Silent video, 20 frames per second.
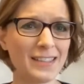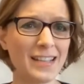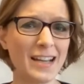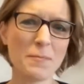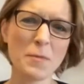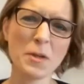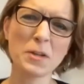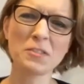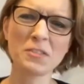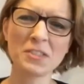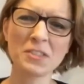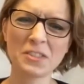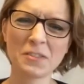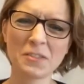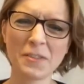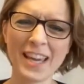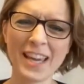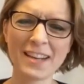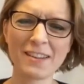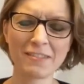not sure if we
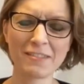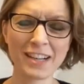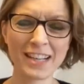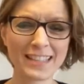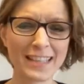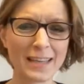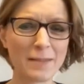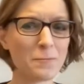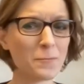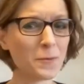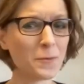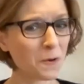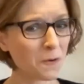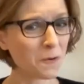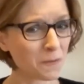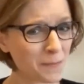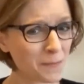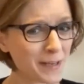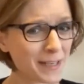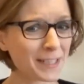can already say
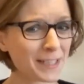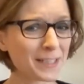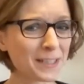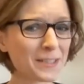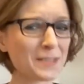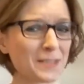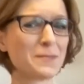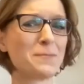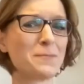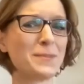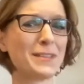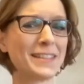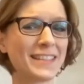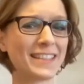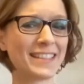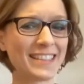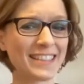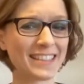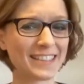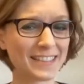movement, but
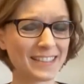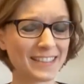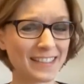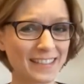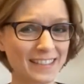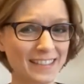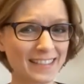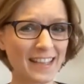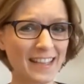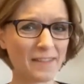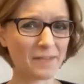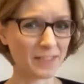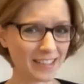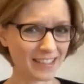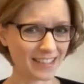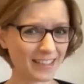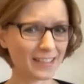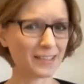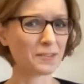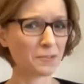there is
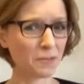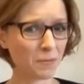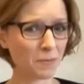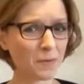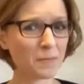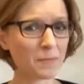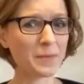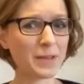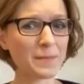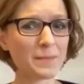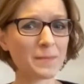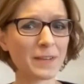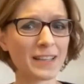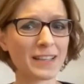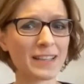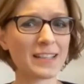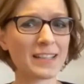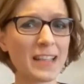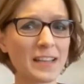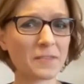definitely a group of people and
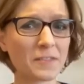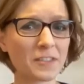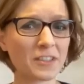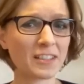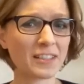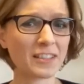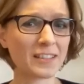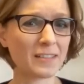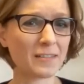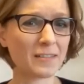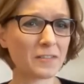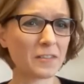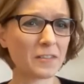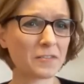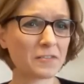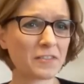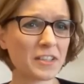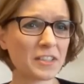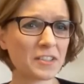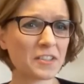a network of
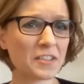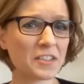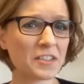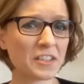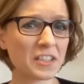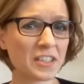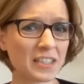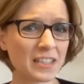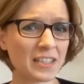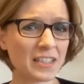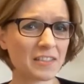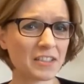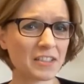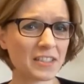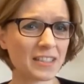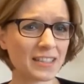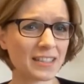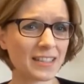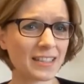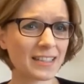researchers
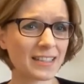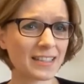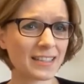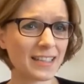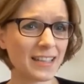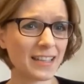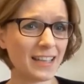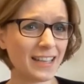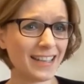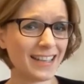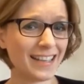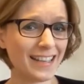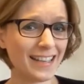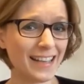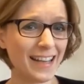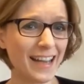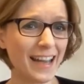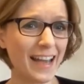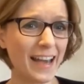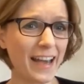interested in this.
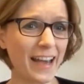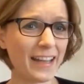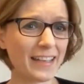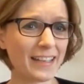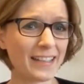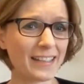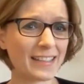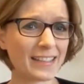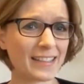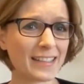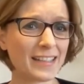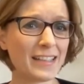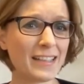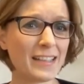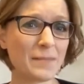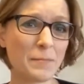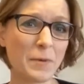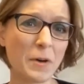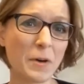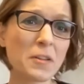And
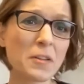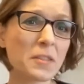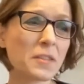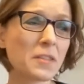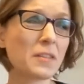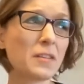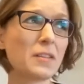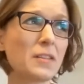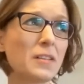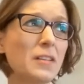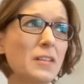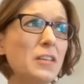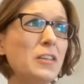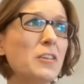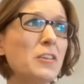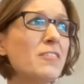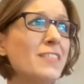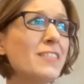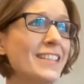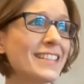both
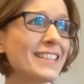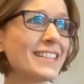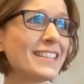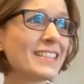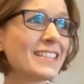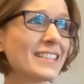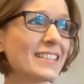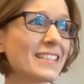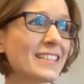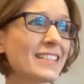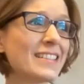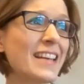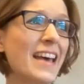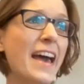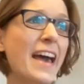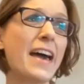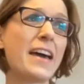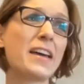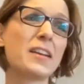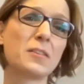unions
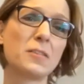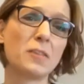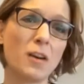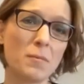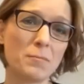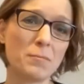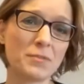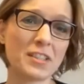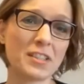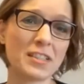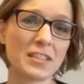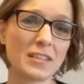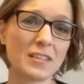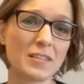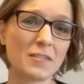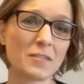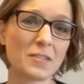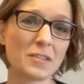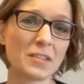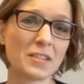and
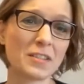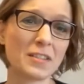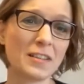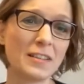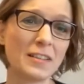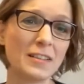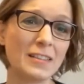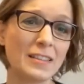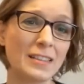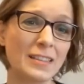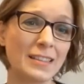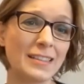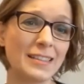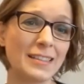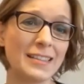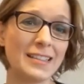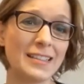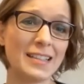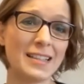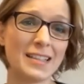cooperatives are
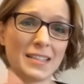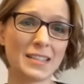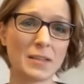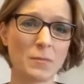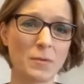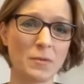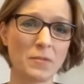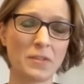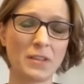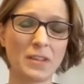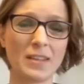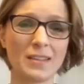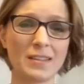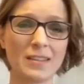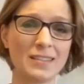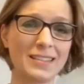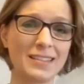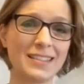some of the